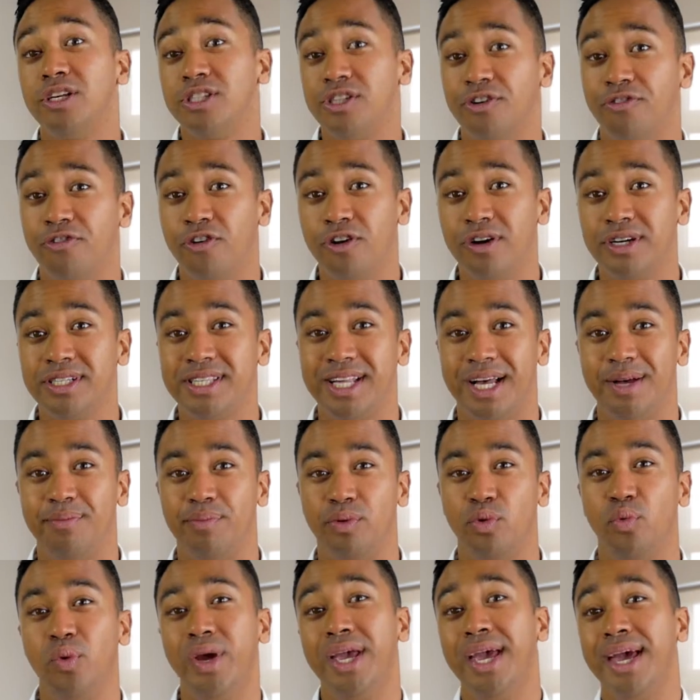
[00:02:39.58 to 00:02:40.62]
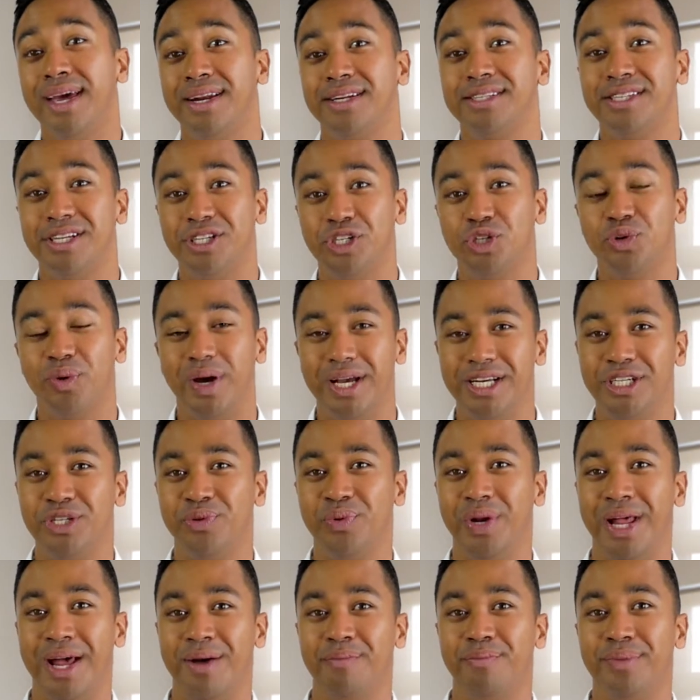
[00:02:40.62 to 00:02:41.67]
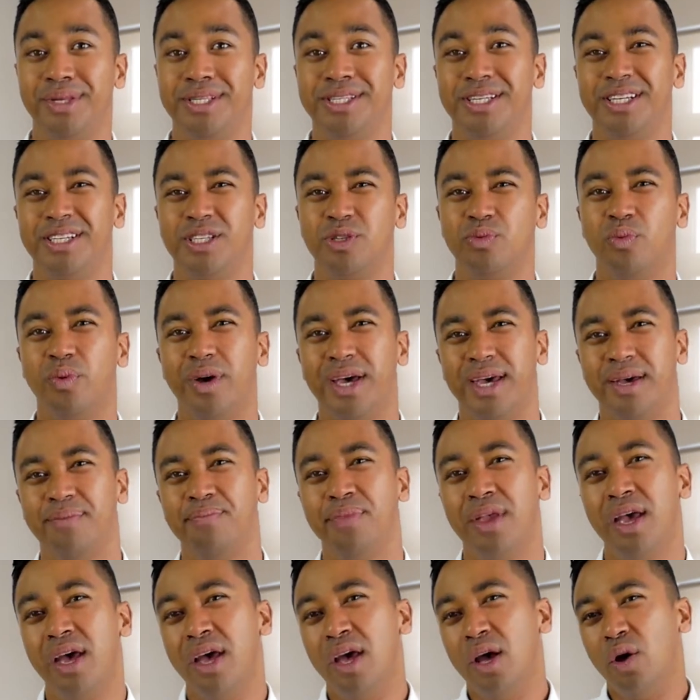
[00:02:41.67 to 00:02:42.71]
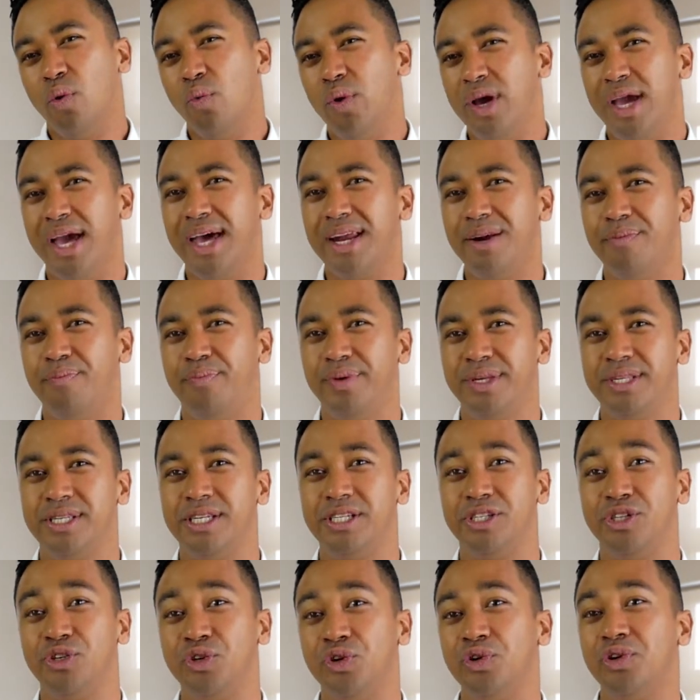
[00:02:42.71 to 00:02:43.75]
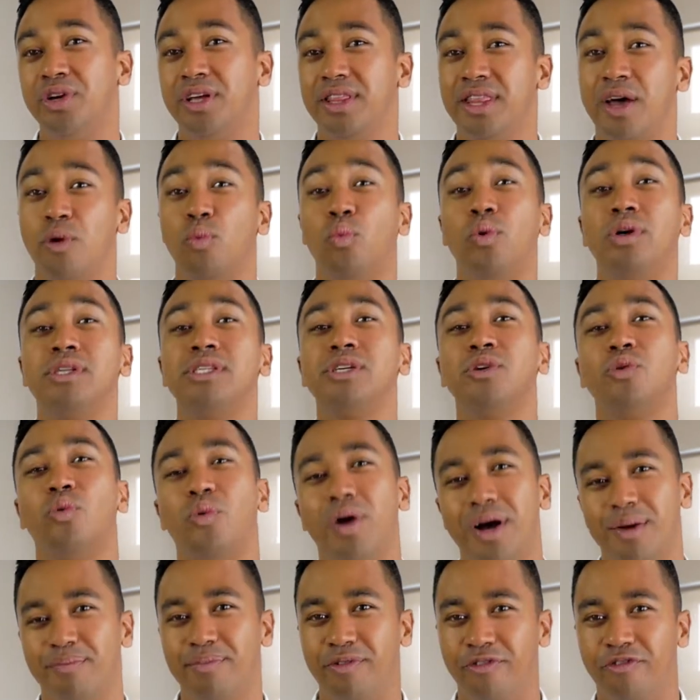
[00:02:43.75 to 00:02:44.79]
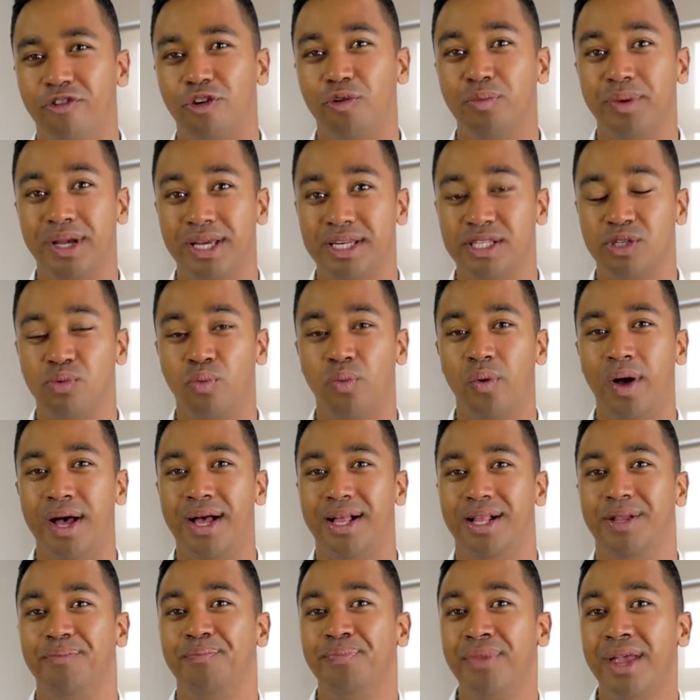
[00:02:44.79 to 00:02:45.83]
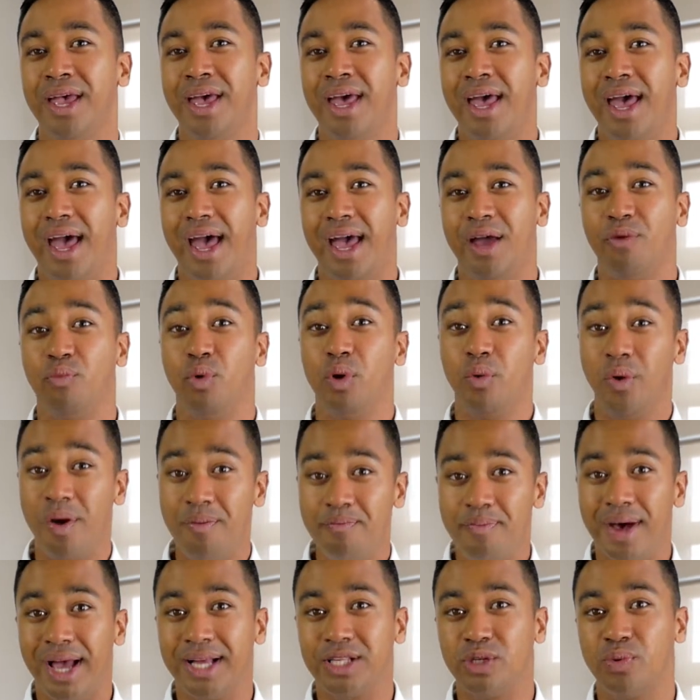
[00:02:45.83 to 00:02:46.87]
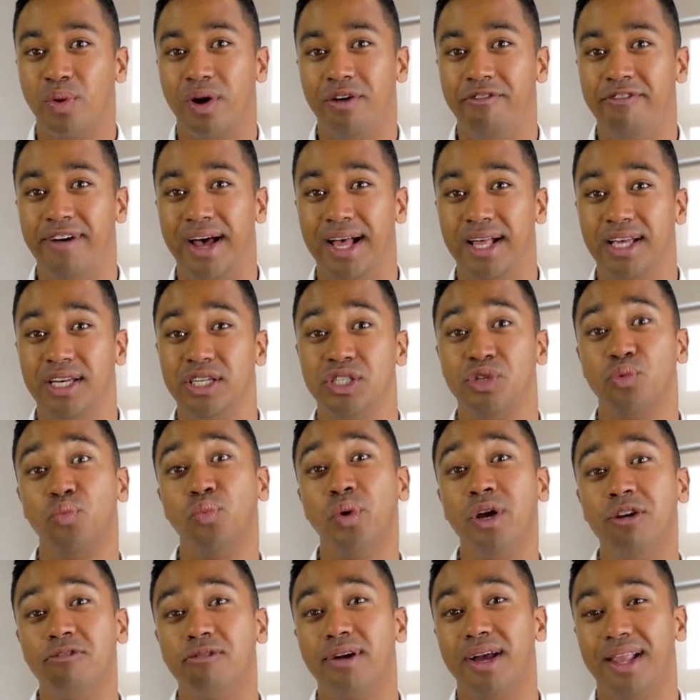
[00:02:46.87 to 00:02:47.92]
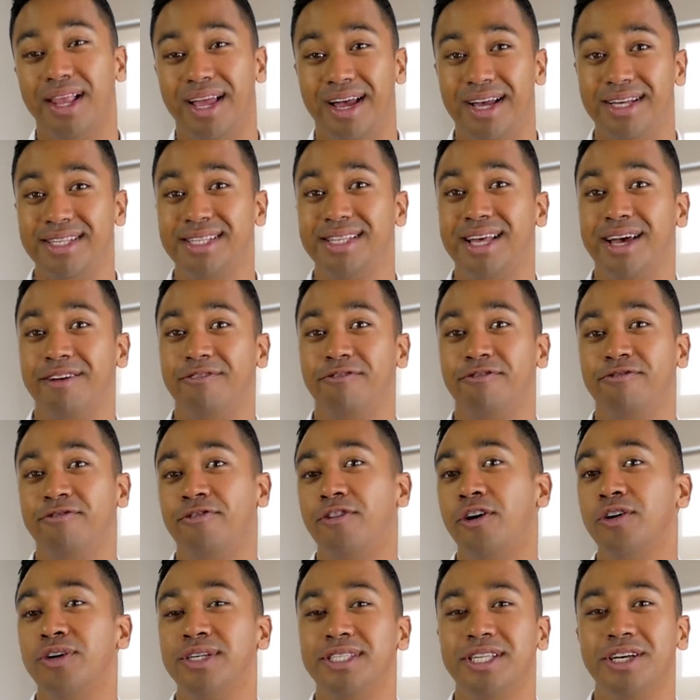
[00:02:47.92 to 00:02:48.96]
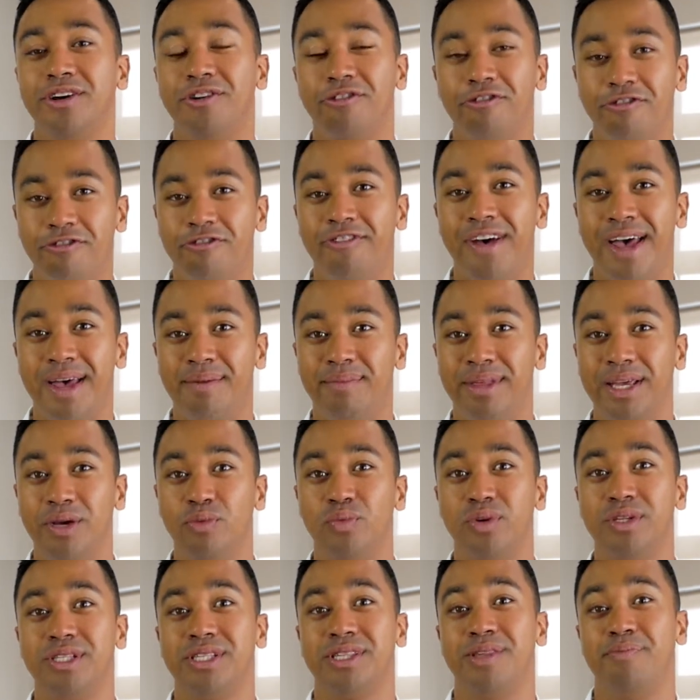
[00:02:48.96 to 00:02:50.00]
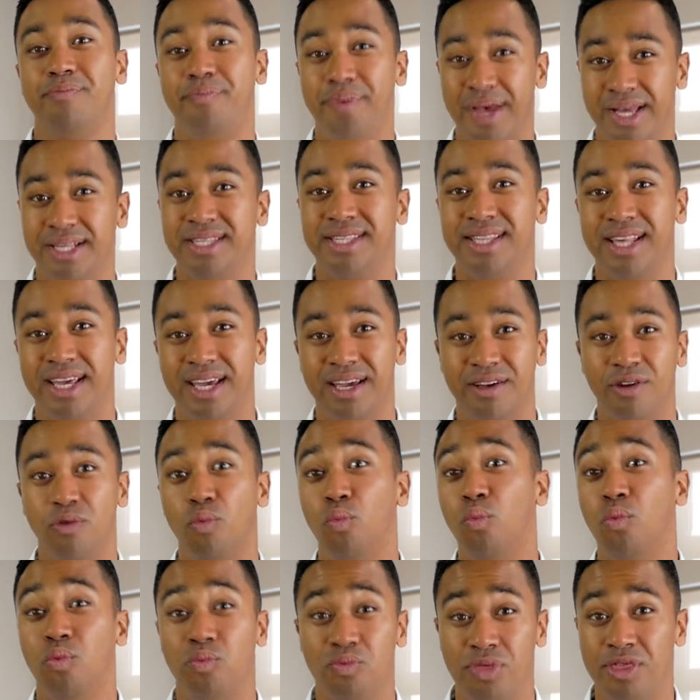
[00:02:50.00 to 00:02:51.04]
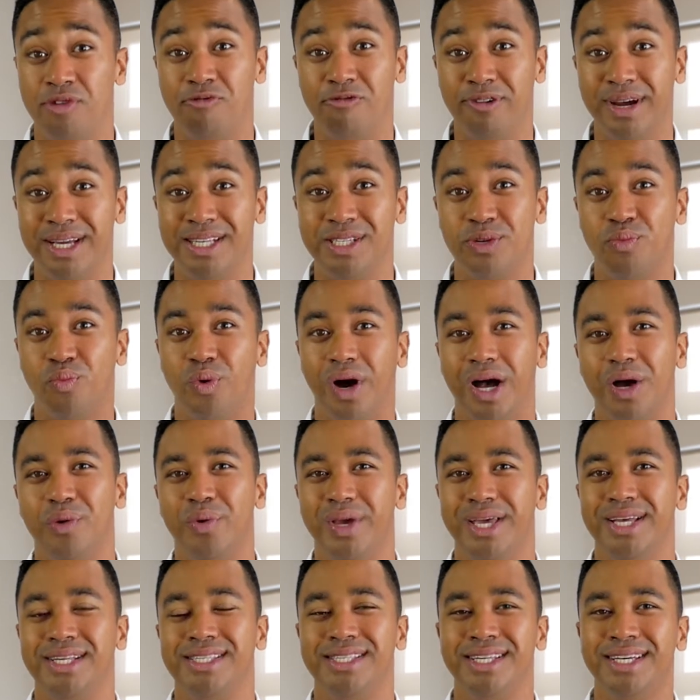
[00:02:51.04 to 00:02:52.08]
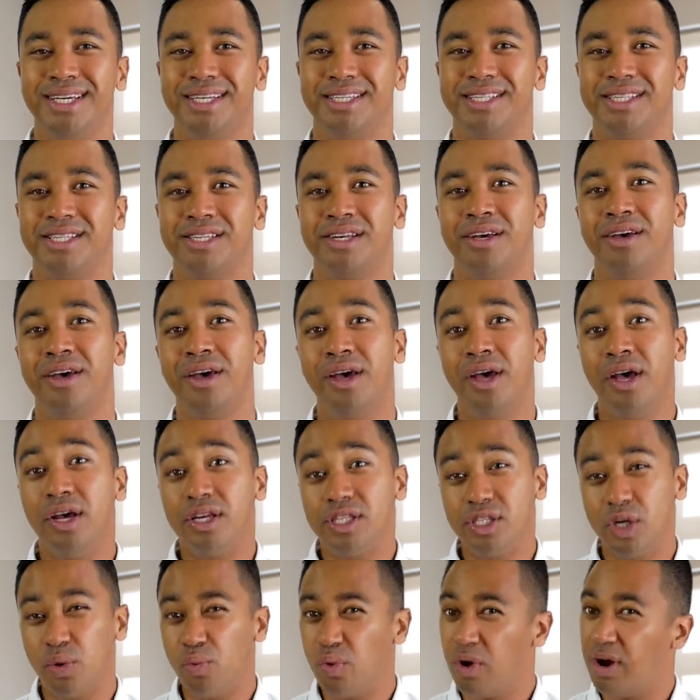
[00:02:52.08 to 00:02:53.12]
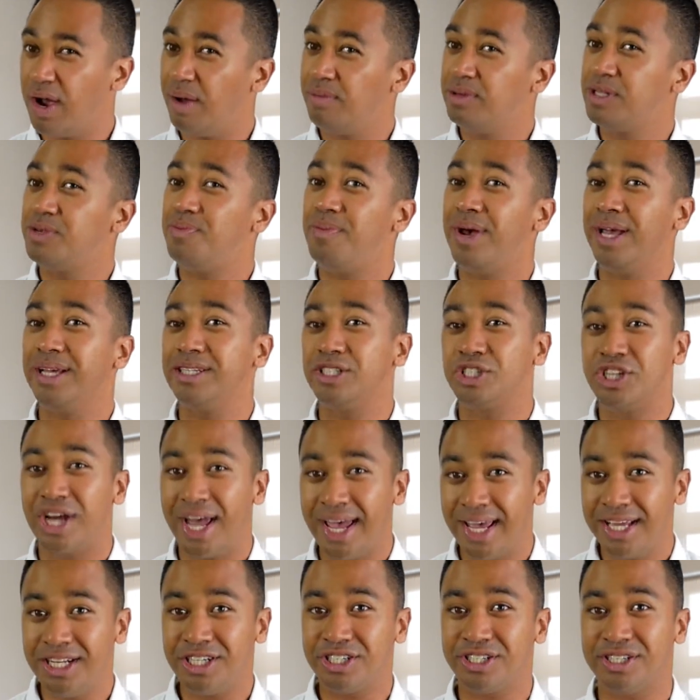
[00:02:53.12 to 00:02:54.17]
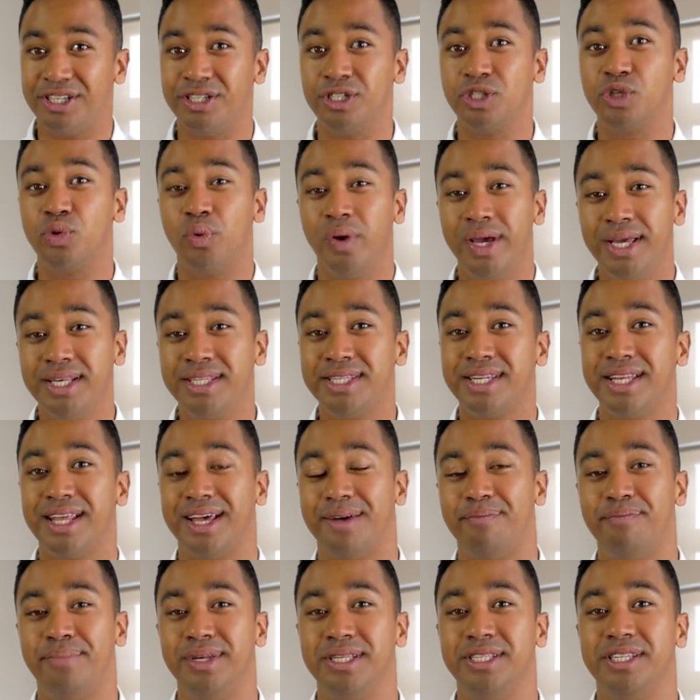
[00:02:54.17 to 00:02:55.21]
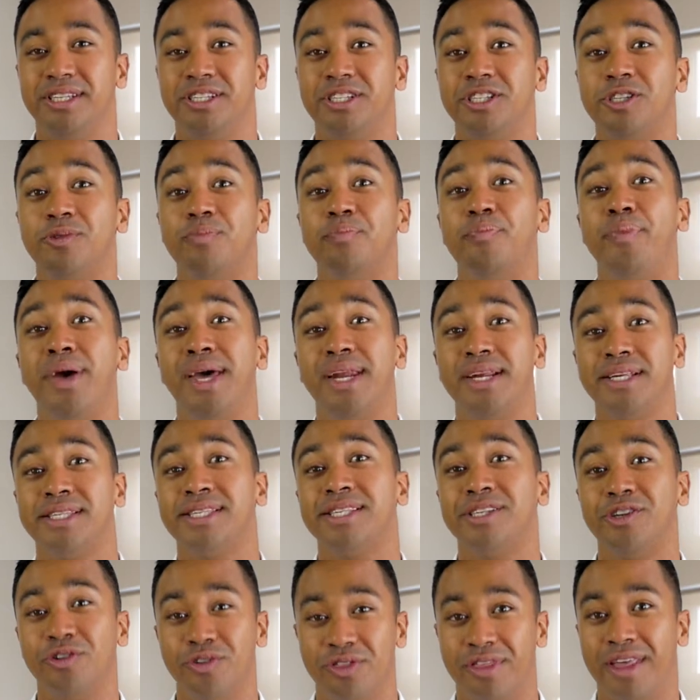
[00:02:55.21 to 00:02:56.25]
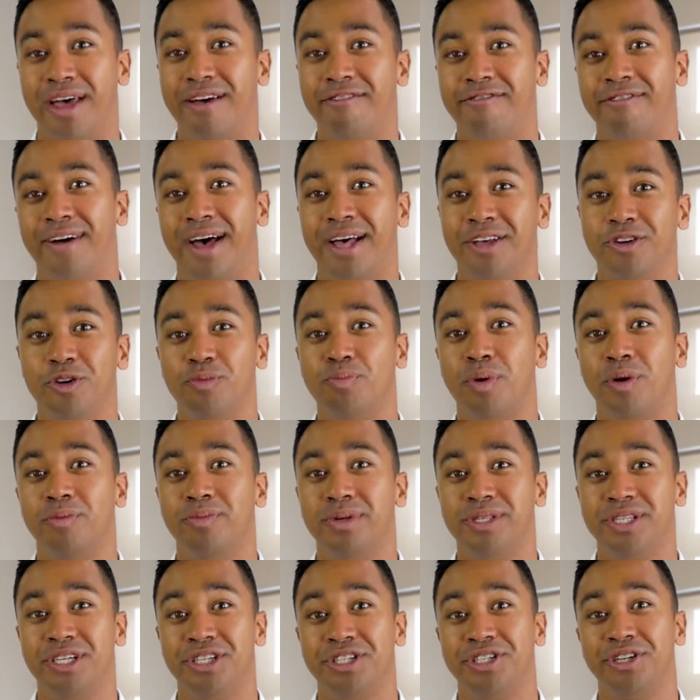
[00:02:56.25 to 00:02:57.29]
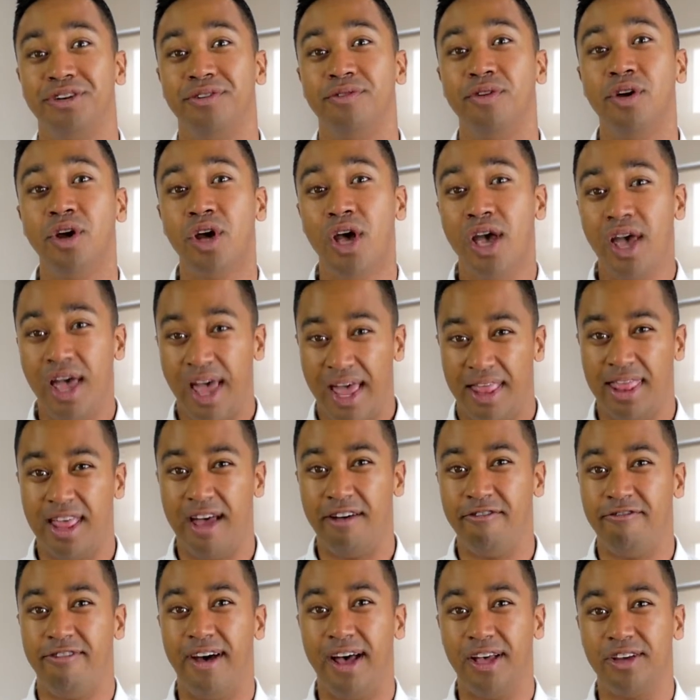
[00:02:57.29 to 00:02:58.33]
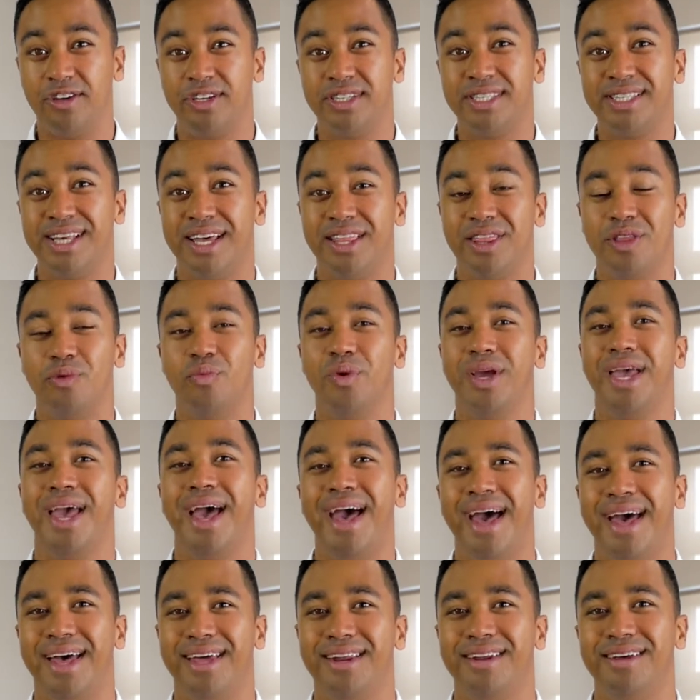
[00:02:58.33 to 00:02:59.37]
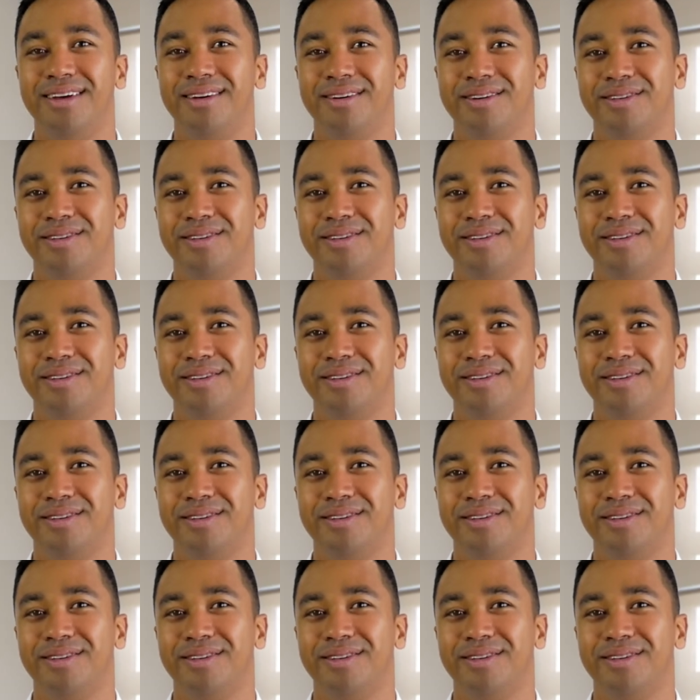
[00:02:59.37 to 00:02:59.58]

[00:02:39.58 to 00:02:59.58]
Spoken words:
So for example, we had a situation in our business where we had a business unit that wasn't quite performing as well. And we went back to our values and we realized that focusing on family was the best thing and the reason why we exist. So we're able to make changes and tweaks to that business to better suit that value proposition and that value set that we had.